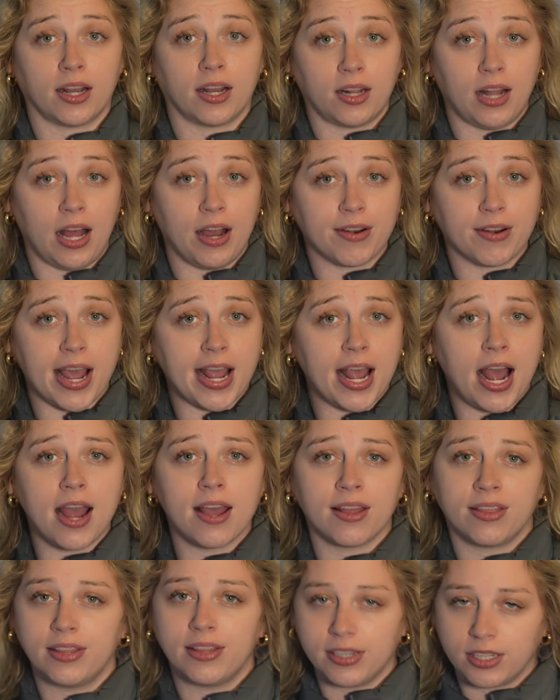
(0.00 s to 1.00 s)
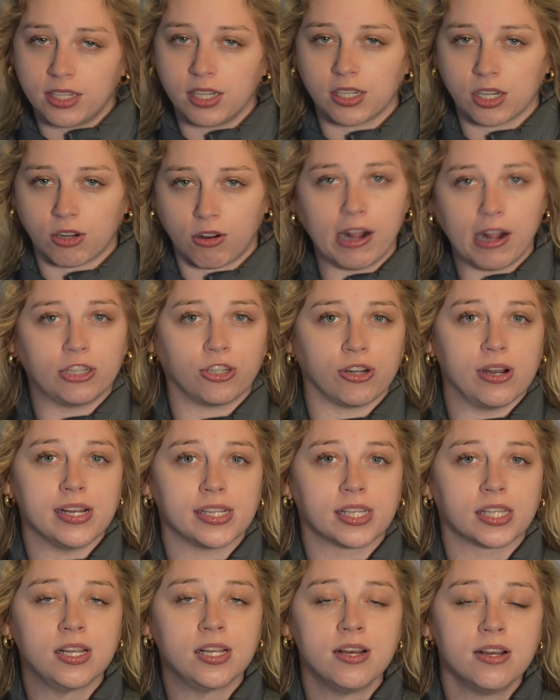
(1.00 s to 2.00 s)
cloud AI, this is a great
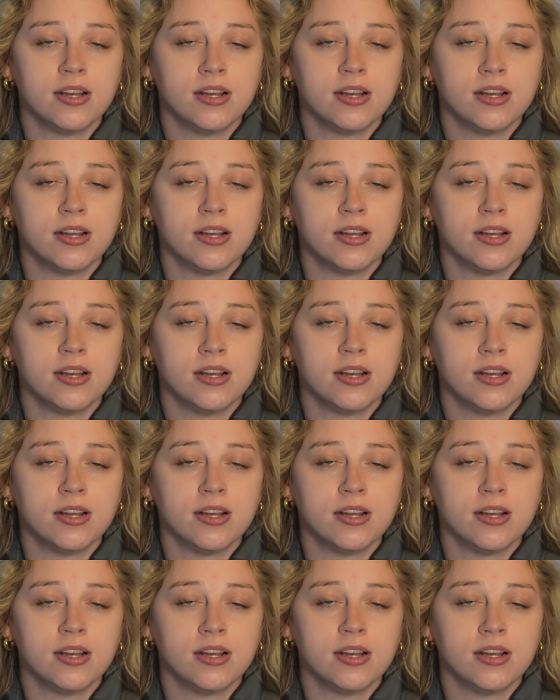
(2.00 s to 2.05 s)
choice.